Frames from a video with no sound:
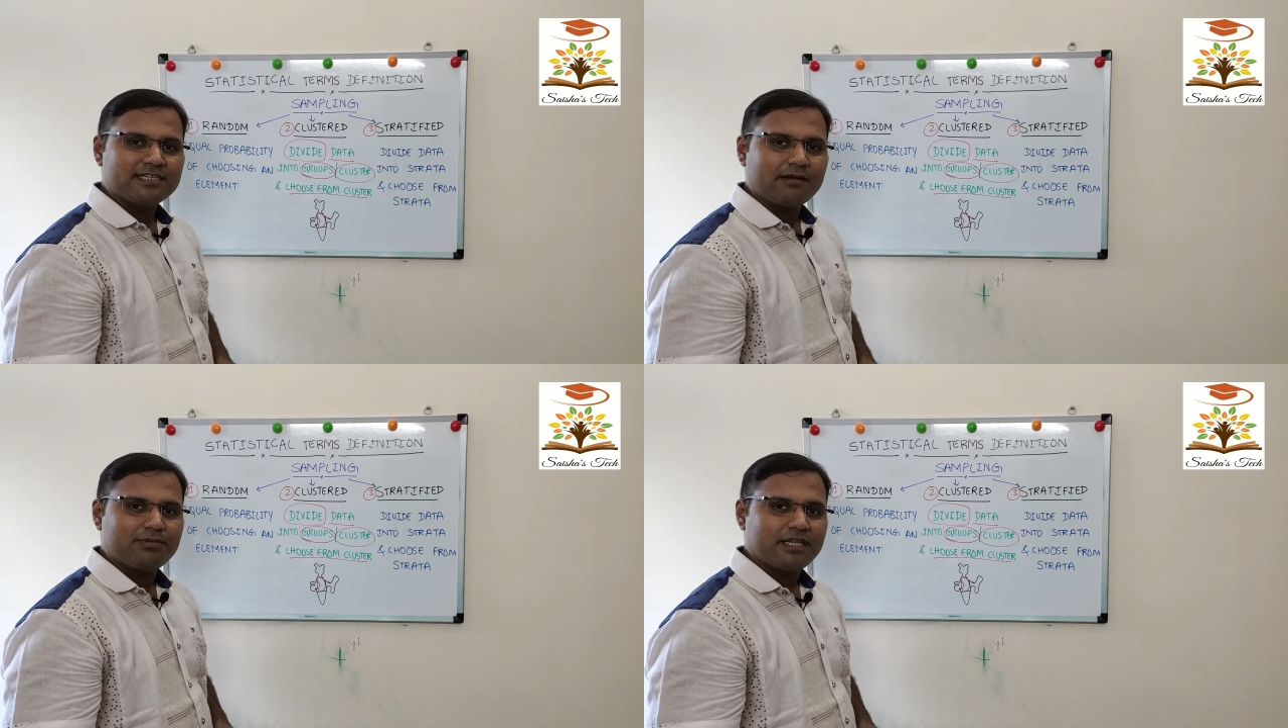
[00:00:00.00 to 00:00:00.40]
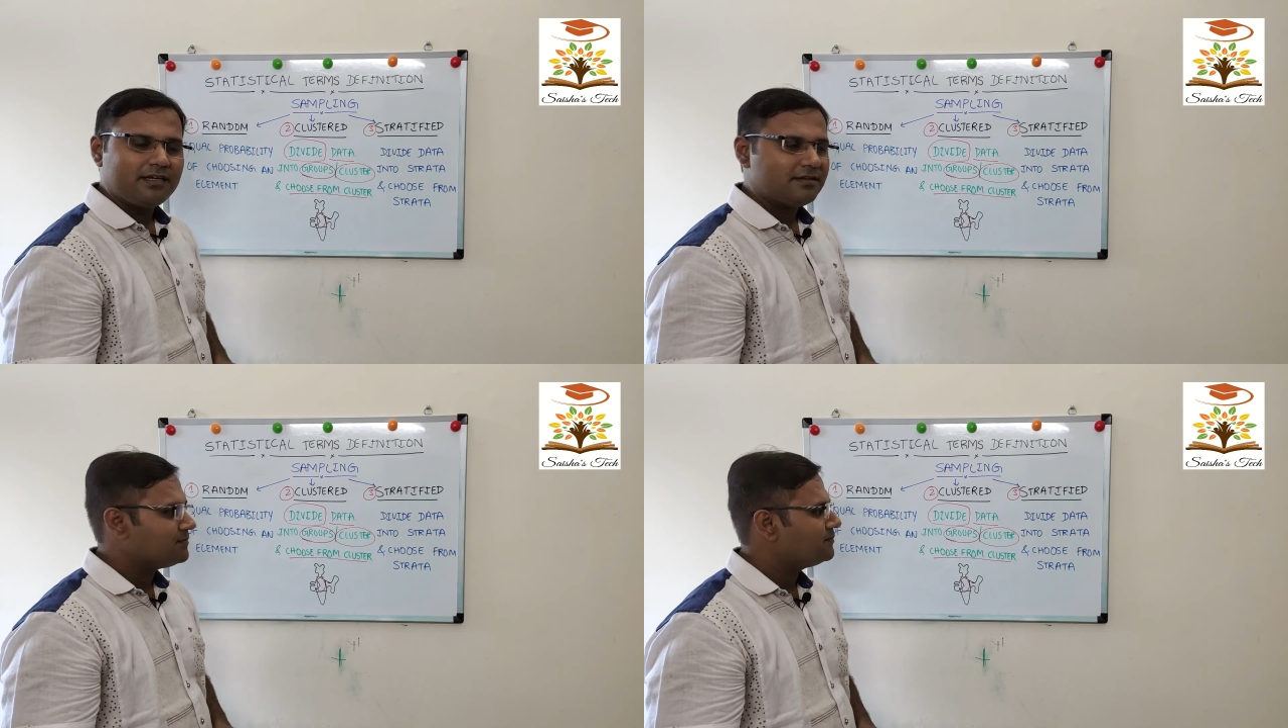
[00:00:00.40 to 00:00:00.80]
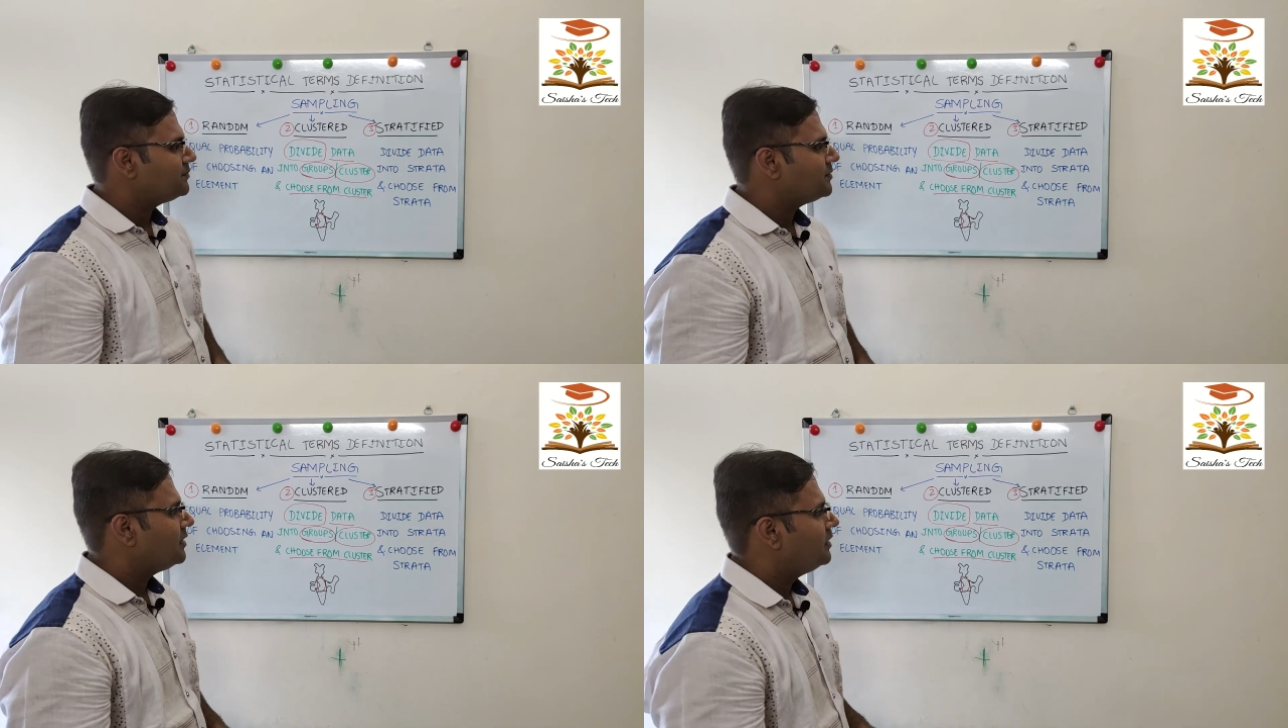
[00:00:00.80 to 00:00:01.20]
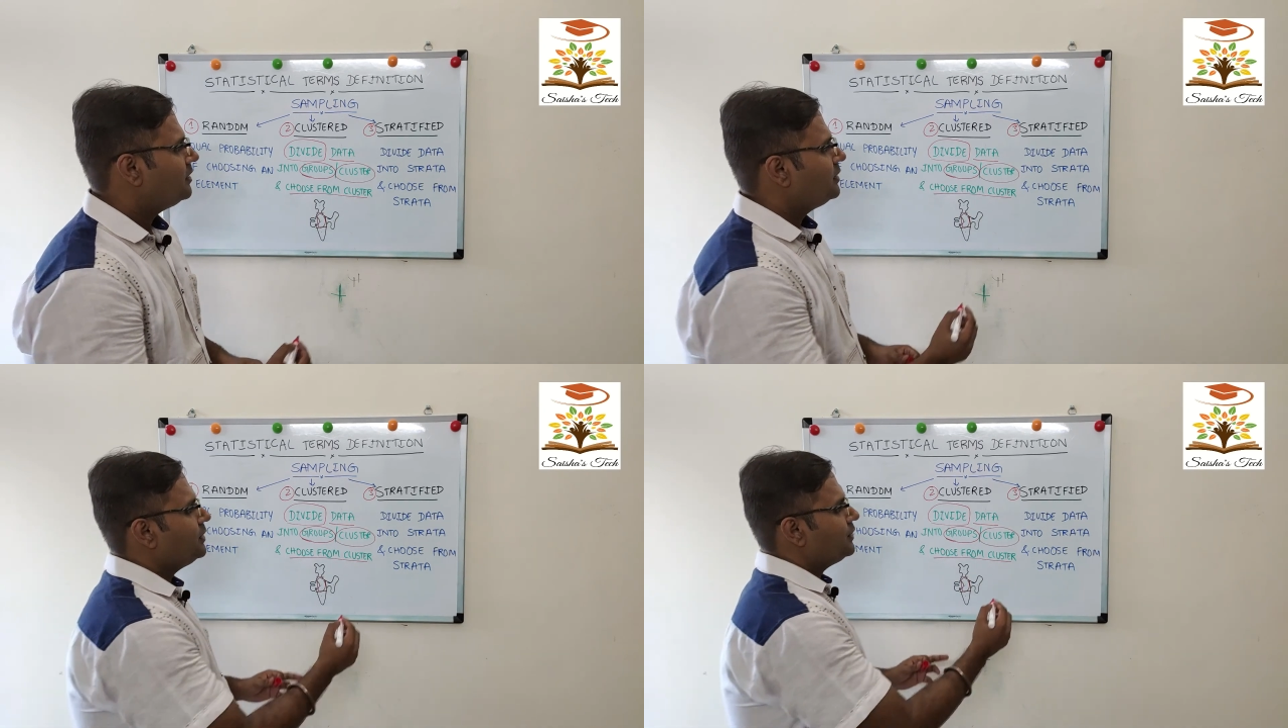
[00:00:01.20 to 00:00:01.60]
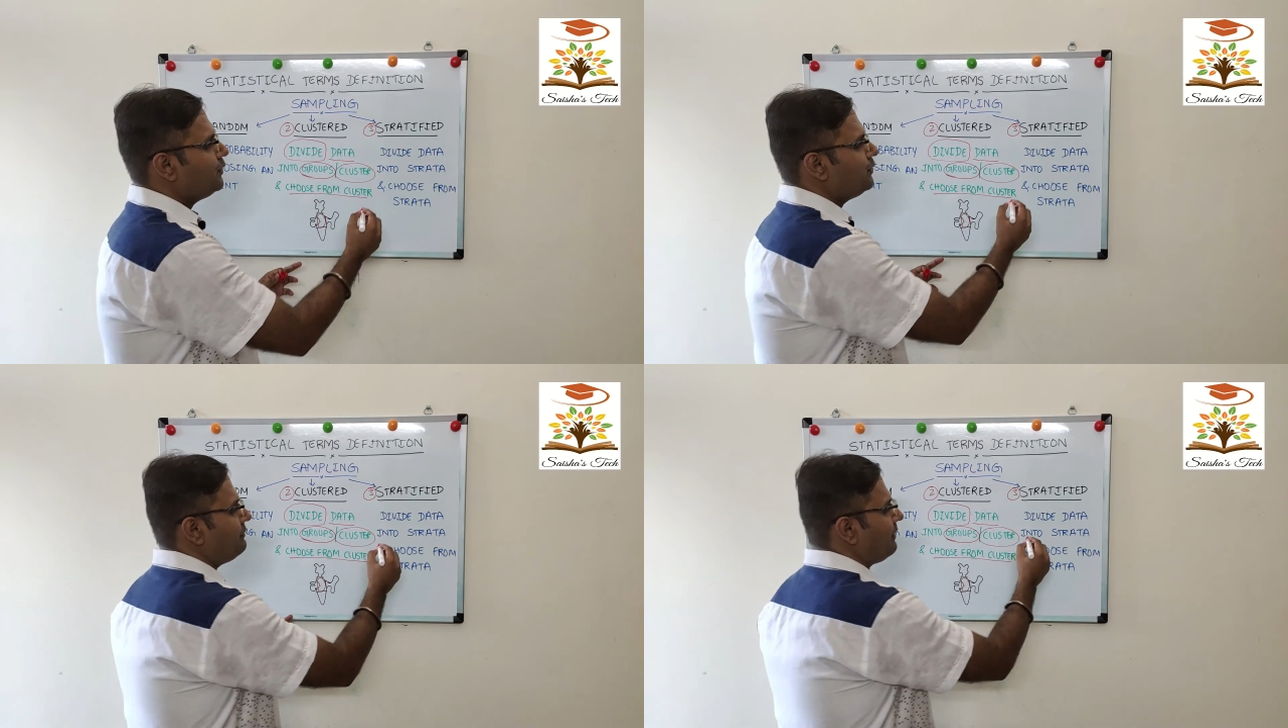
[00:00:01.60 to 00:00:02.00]
sampling,
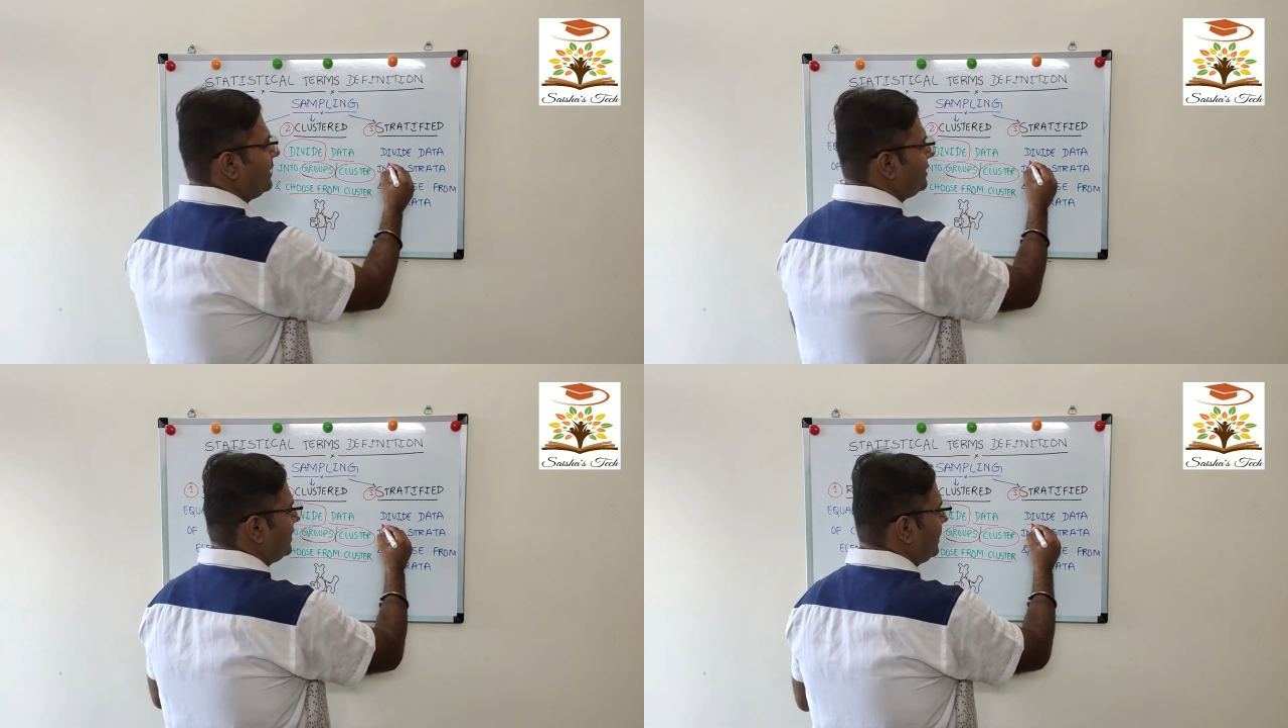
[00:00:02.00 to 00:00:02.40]
you divide the